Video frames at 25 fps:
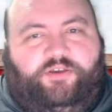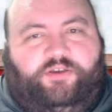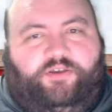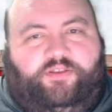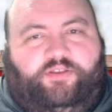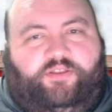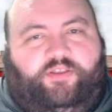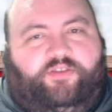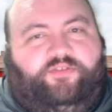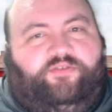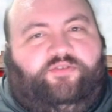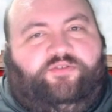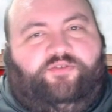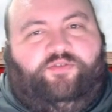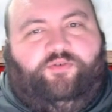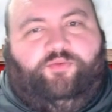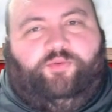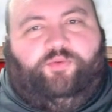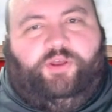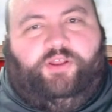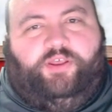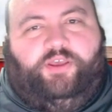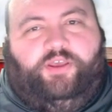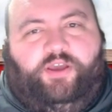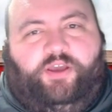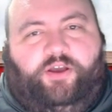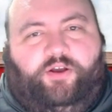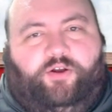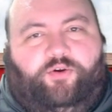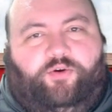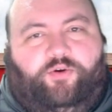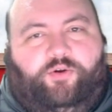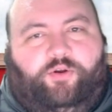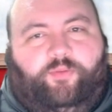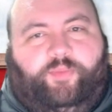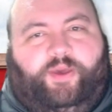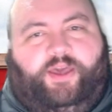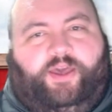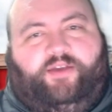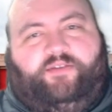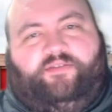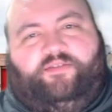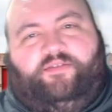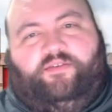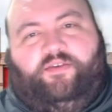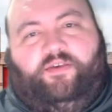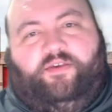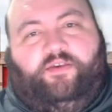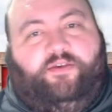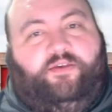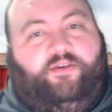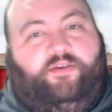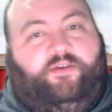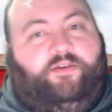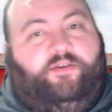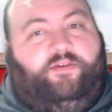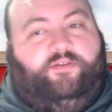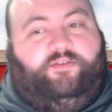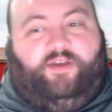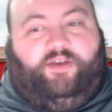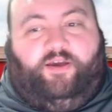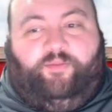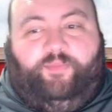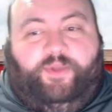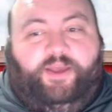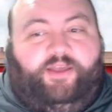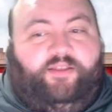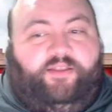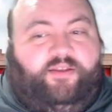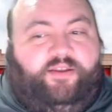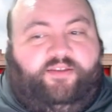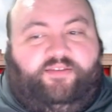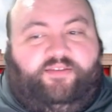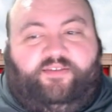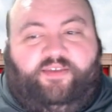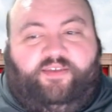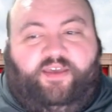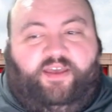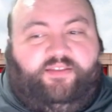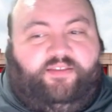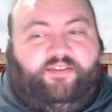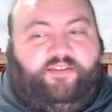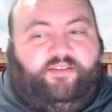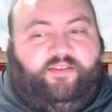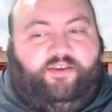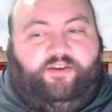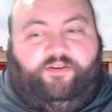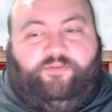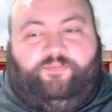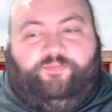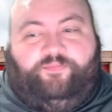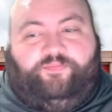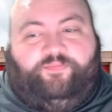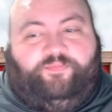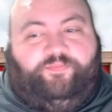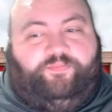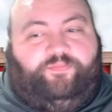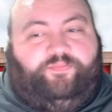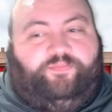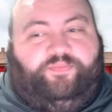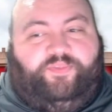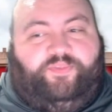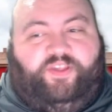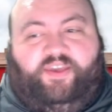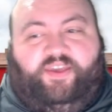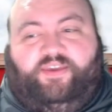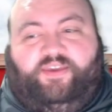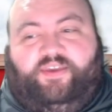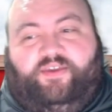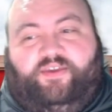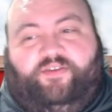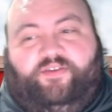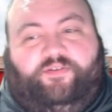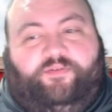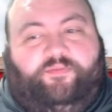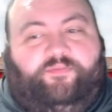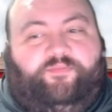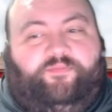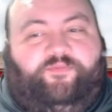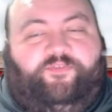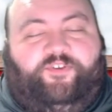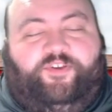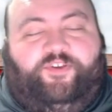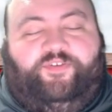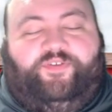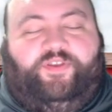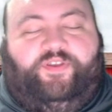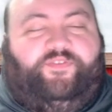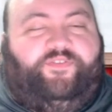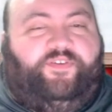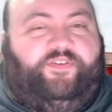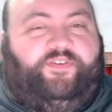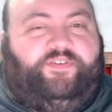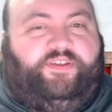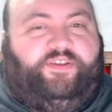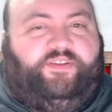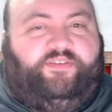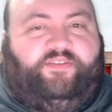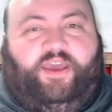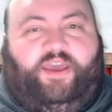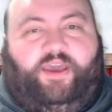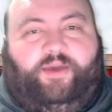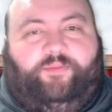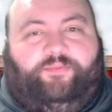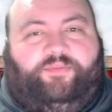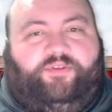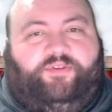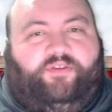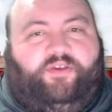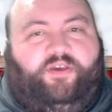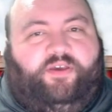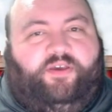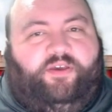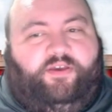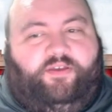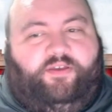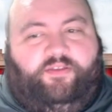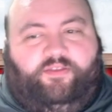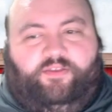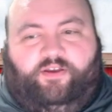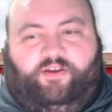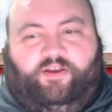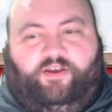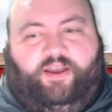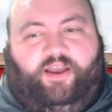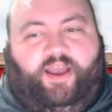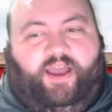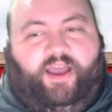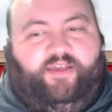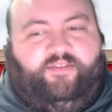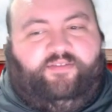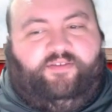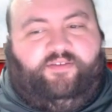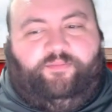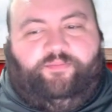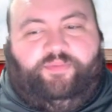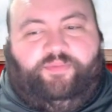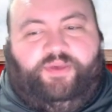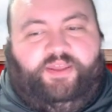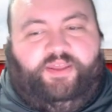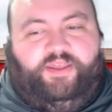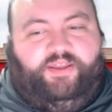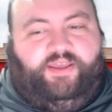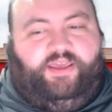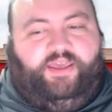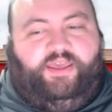these are two really young quarterbacks. Tom Allen has said that they're taking 50-50 snaps. There hasn't been